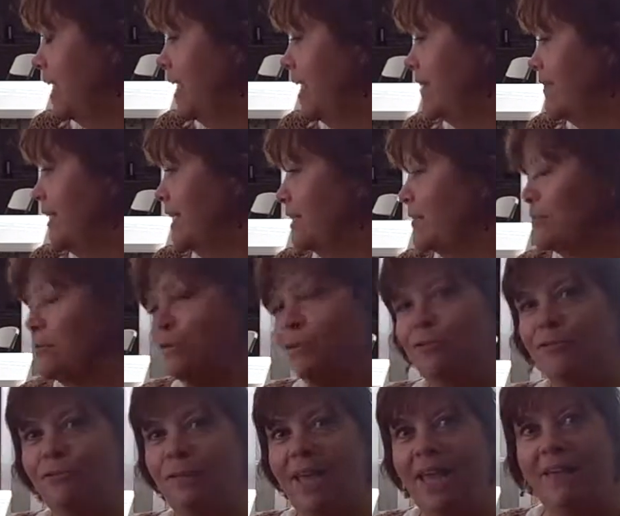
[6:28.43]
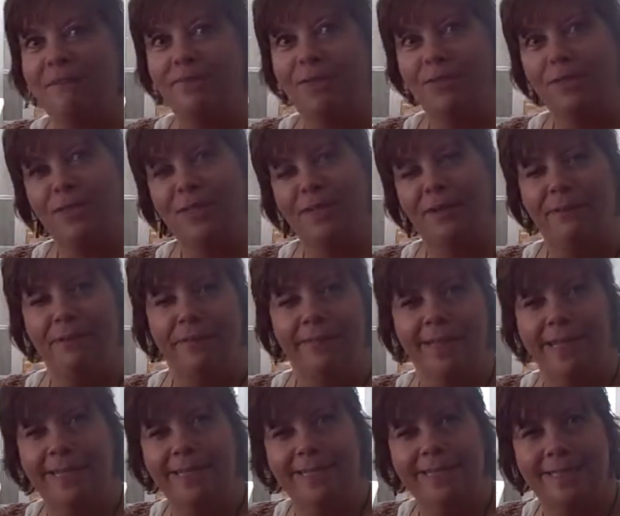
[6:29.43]
And then, of course, we have those little
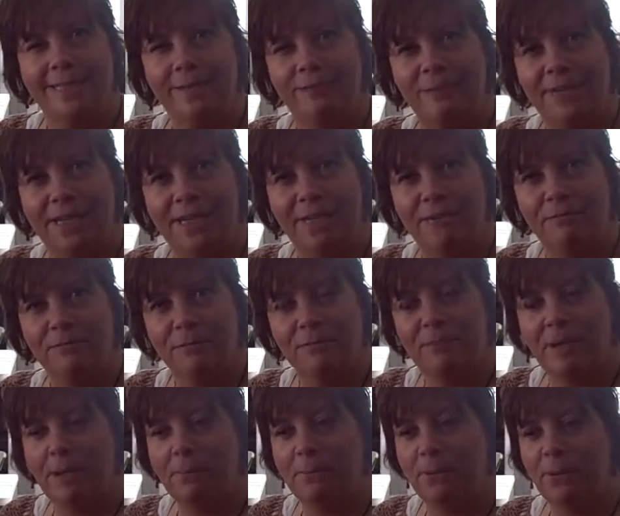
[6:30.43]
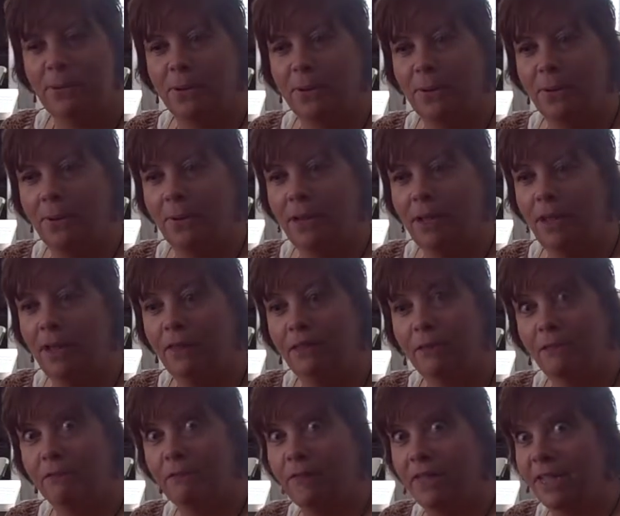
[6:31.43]
things that we can remember
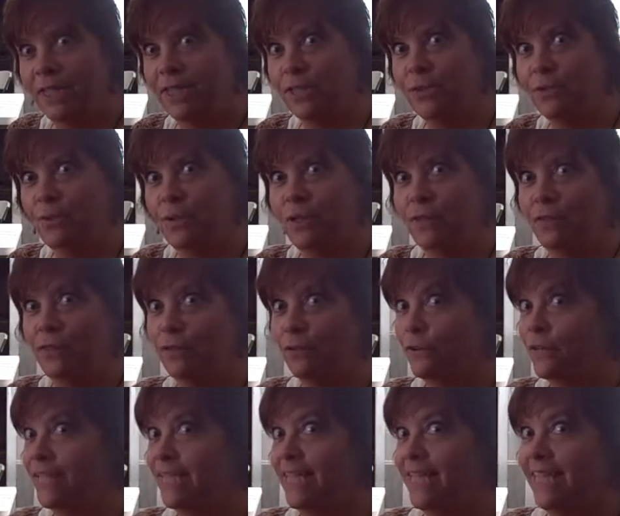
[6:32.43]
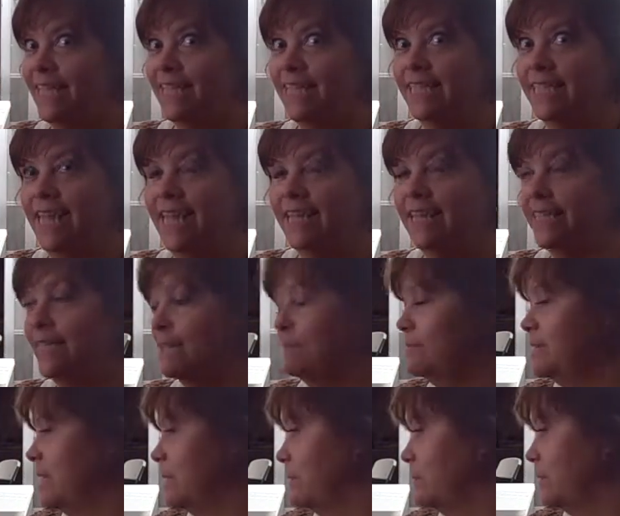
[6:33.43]
other things with. 30 days, half
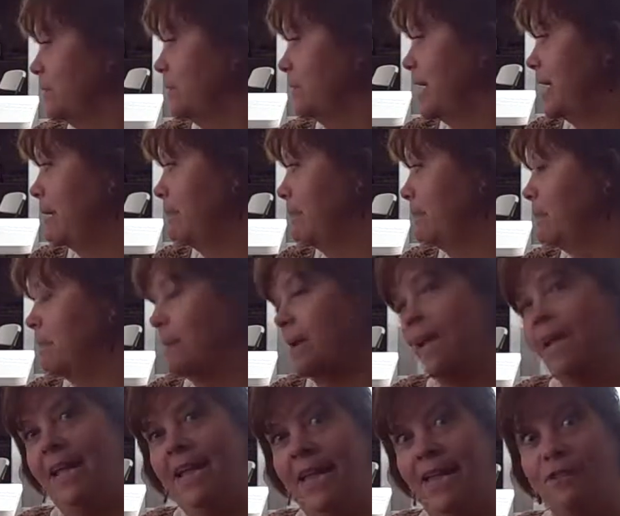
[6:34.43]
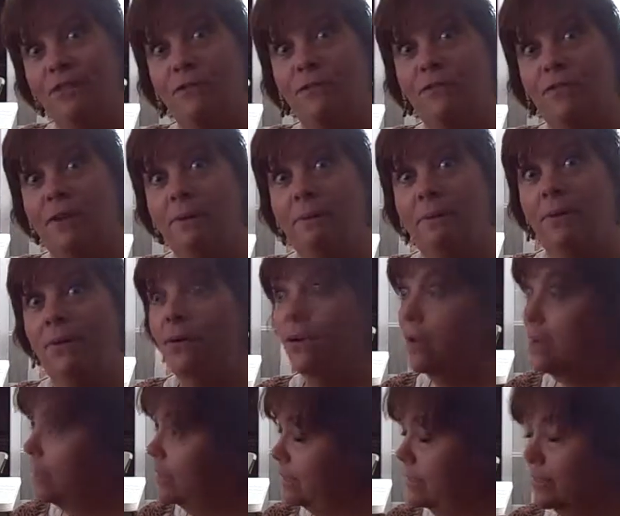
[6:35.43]
September, April, May, and November.
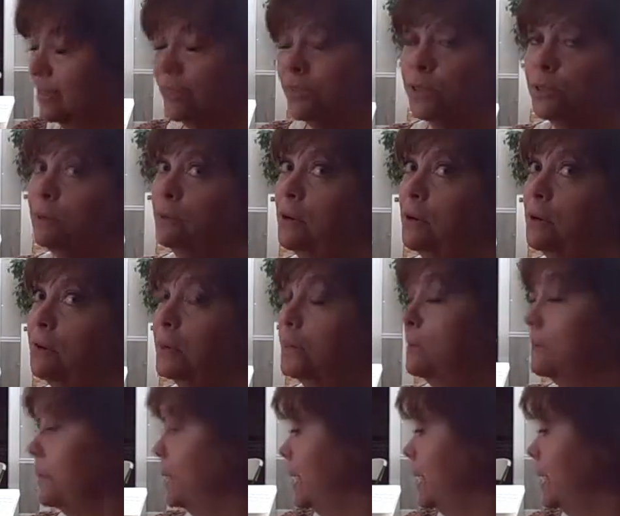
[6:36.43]
It's a poem.